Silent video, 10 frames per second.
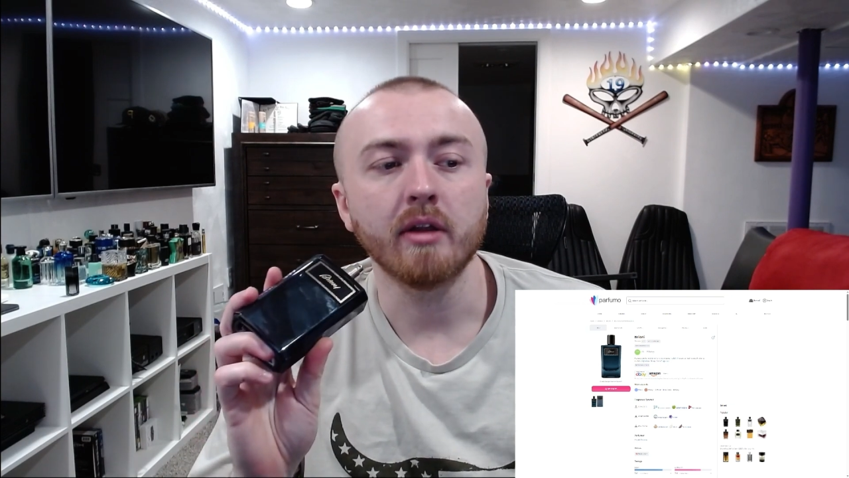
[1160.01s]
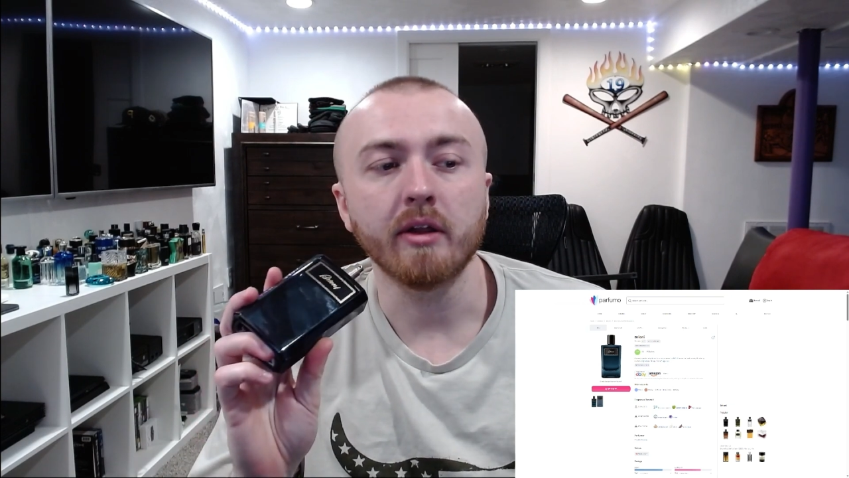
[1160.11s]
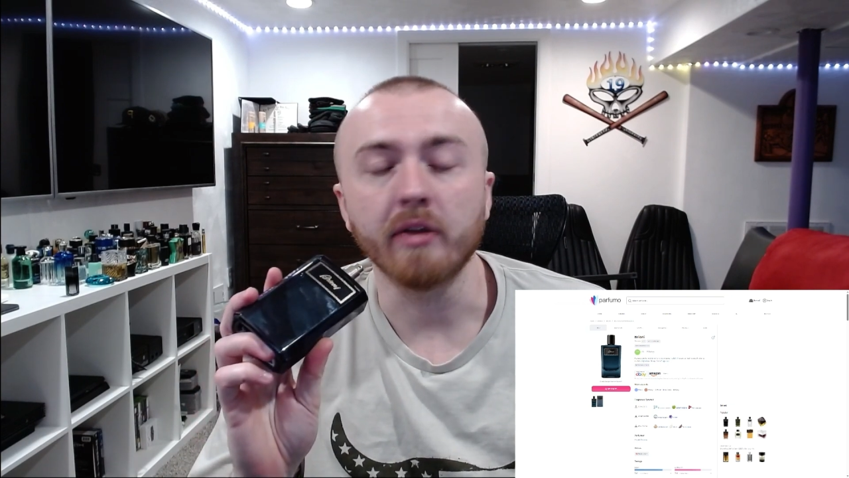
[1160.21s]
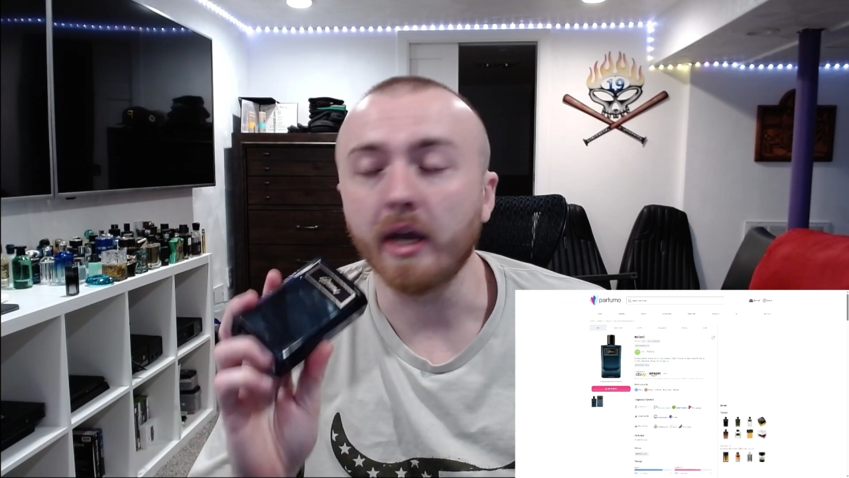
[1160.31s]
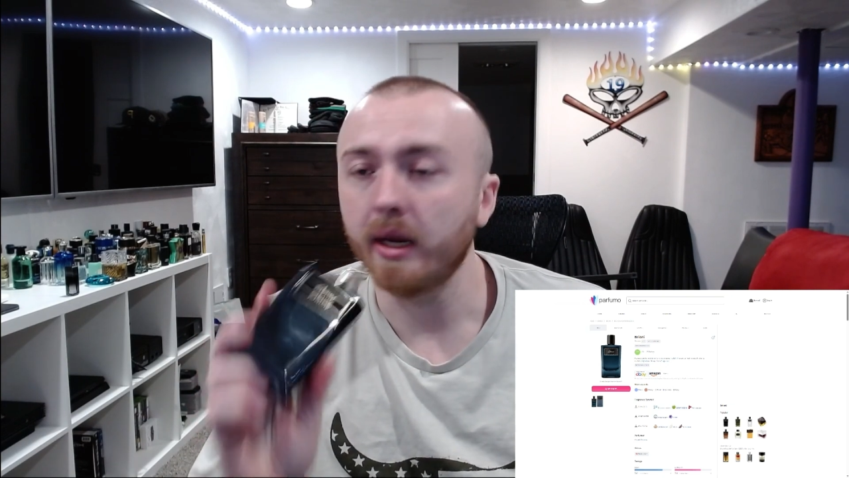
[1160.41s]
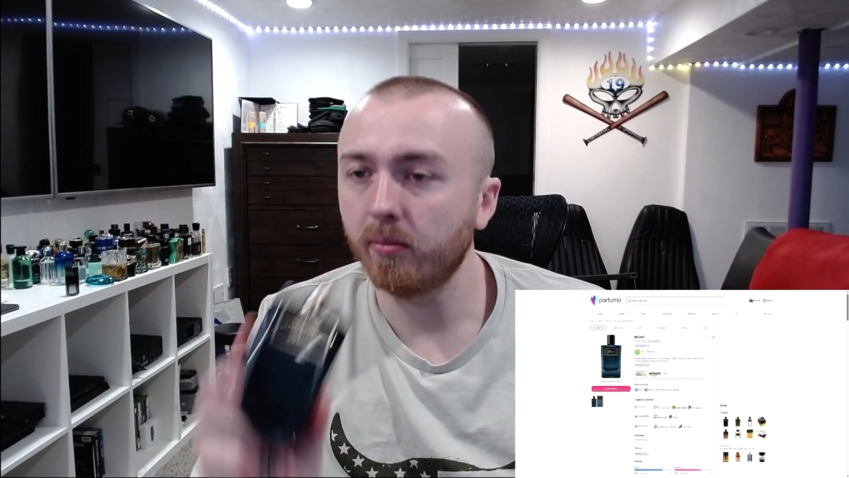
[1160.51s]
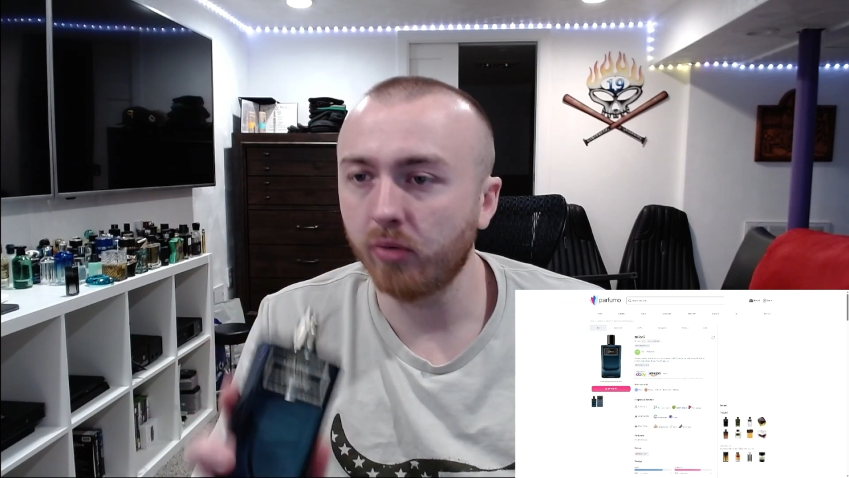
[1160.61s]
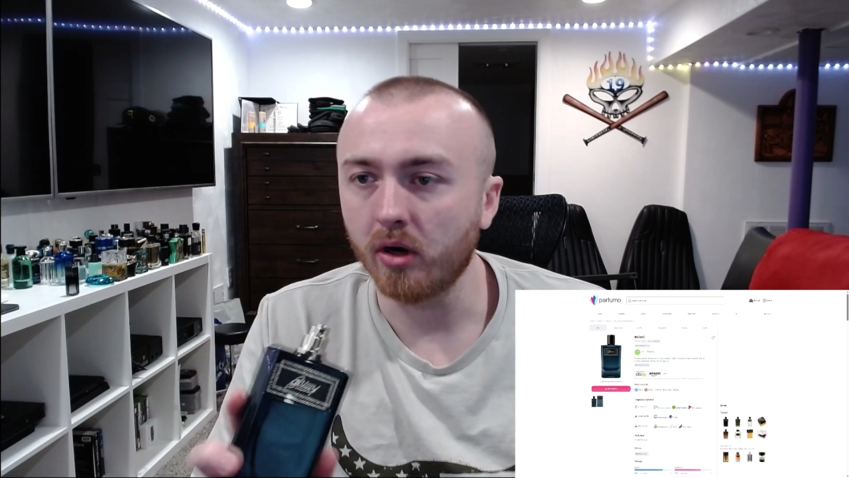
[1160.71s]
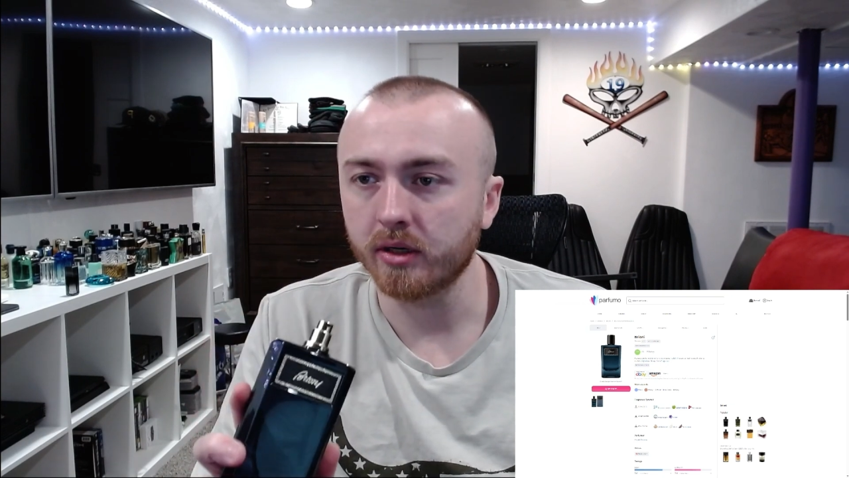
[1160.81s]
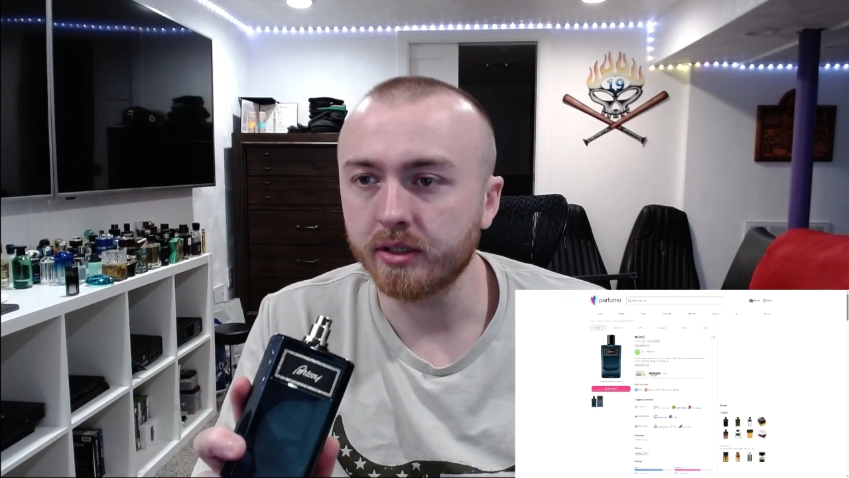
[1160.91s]
the
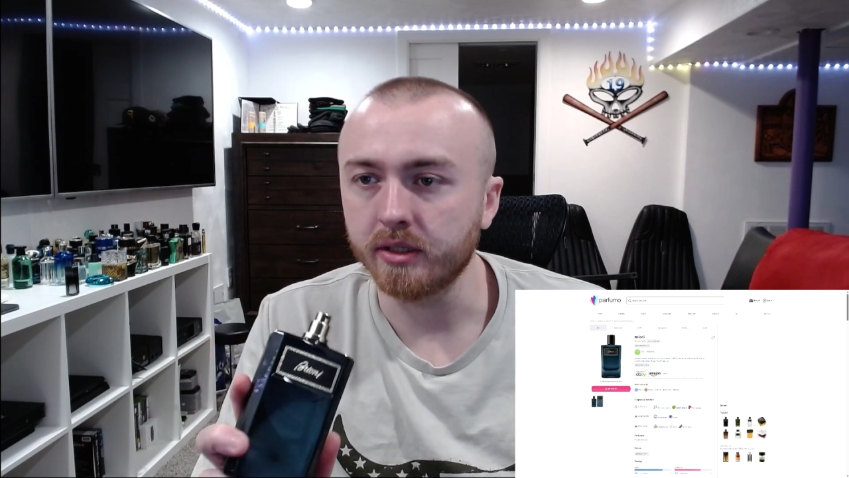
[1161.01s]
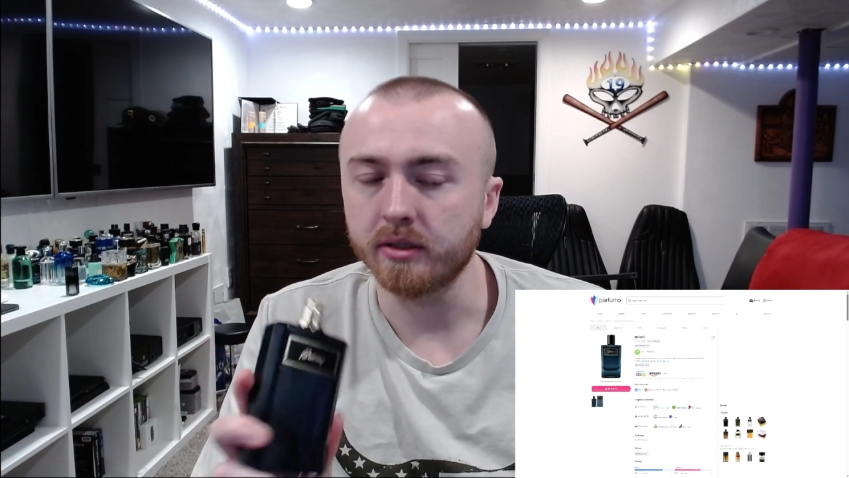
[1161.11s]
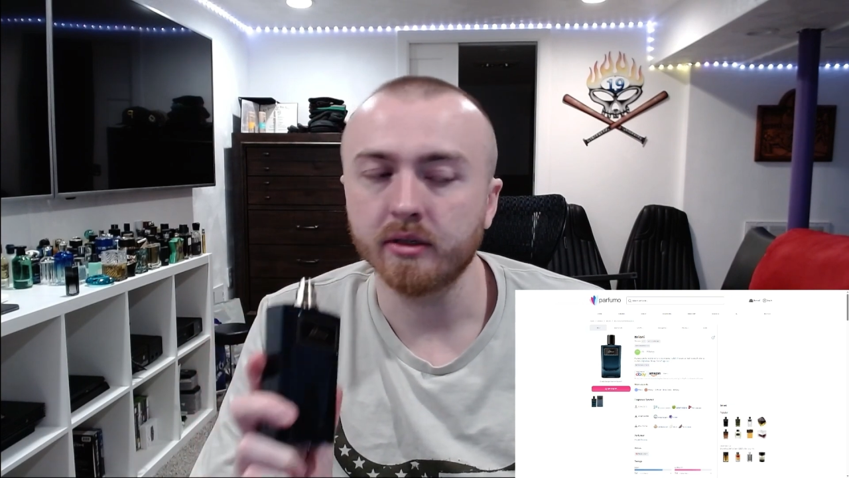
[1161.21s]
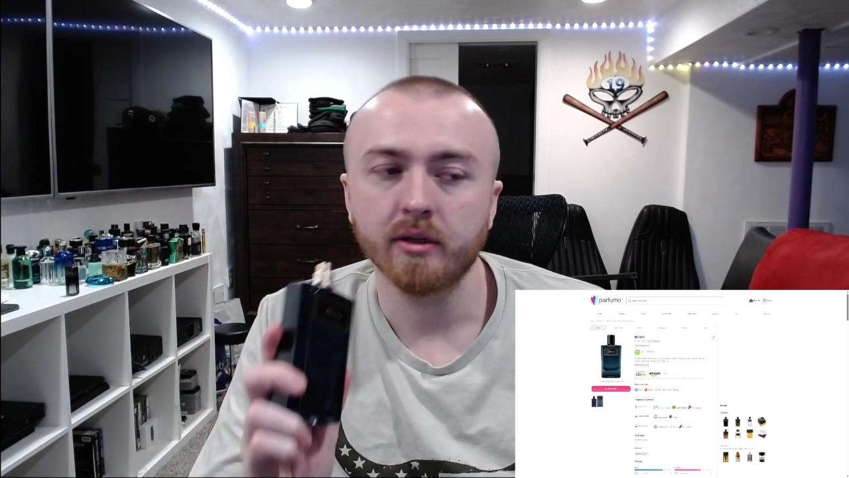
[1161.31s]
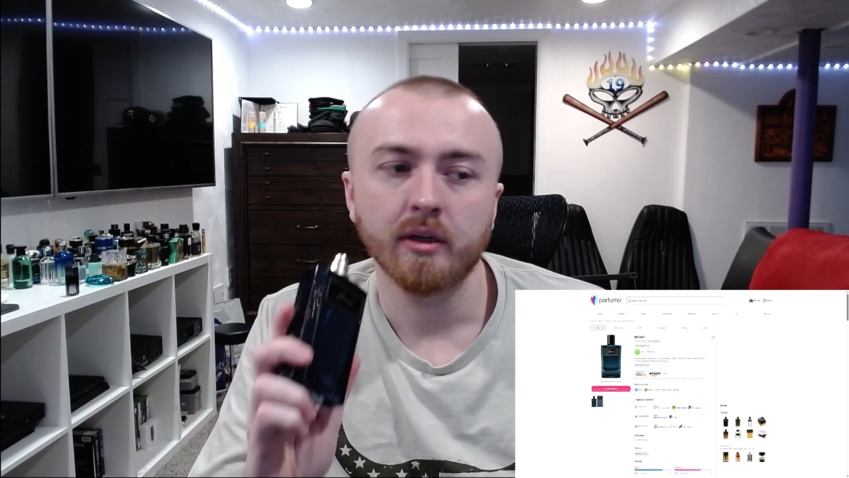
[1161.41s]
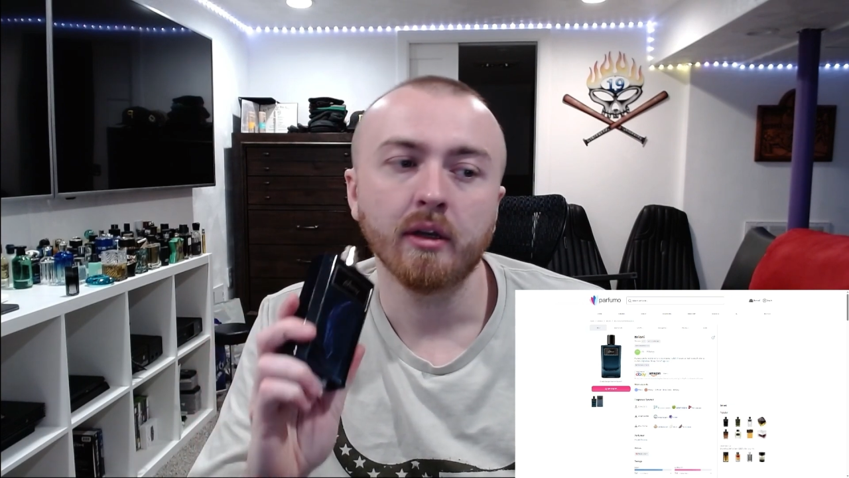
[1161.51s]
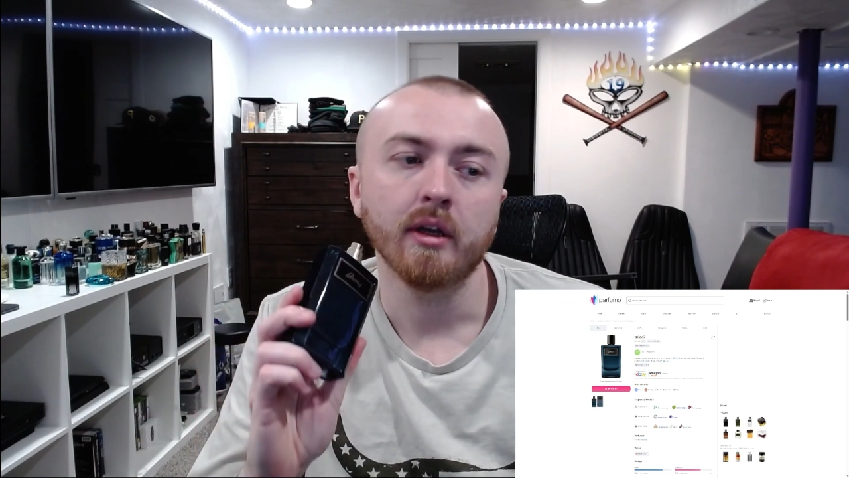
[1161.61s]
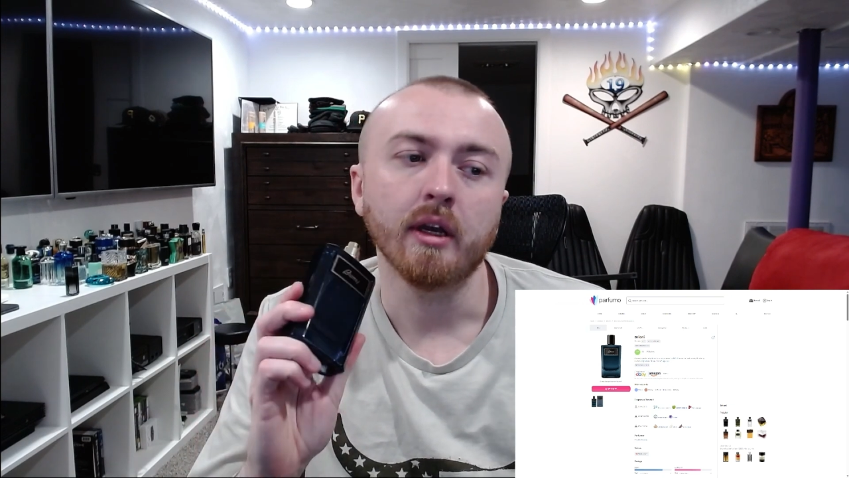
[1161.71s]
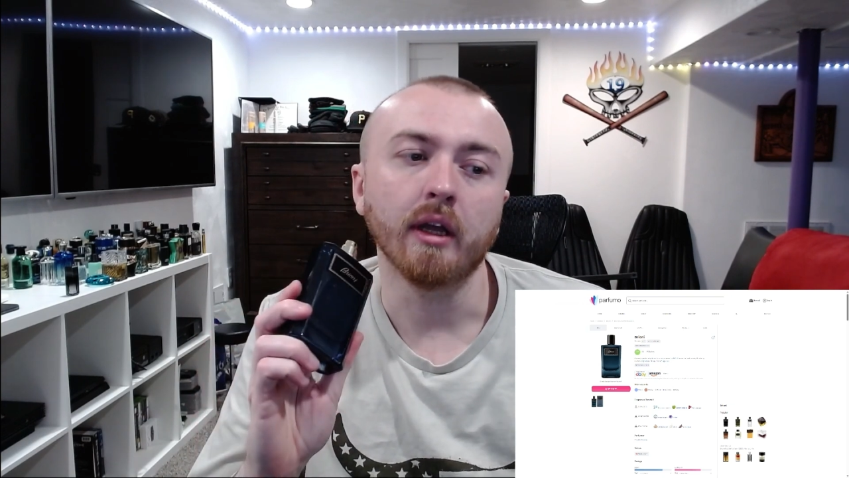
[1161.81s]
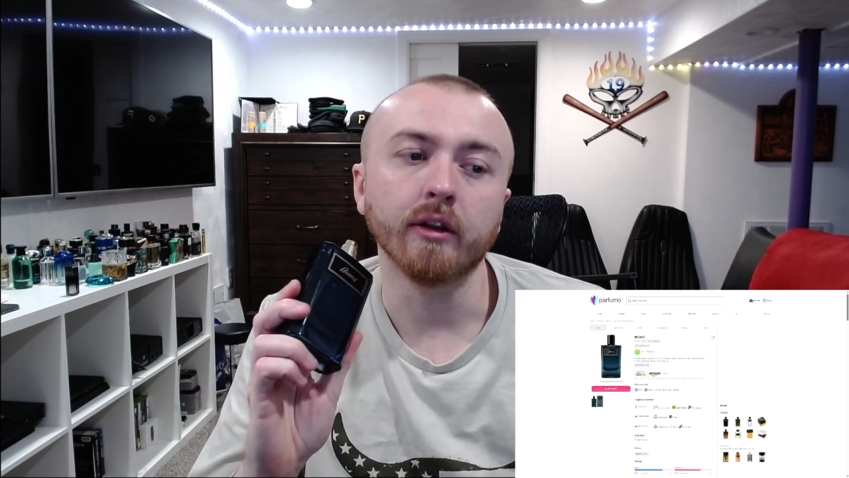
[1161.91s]
ambroxan, and